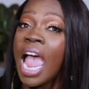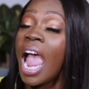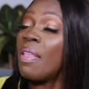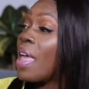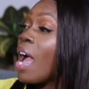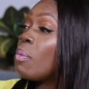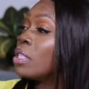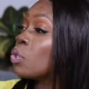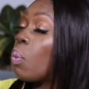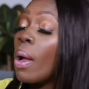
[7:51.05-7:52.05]
and that
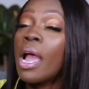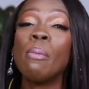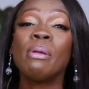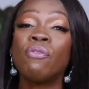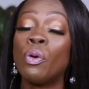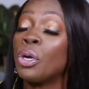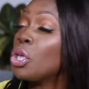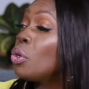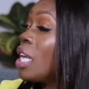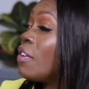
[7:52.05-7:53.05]
was well before
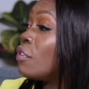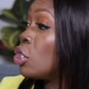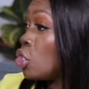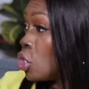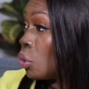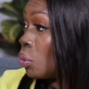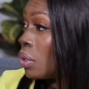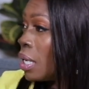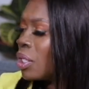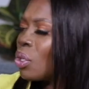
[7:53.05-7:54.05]
you even knew.
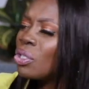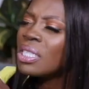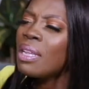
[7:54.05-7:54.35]
So just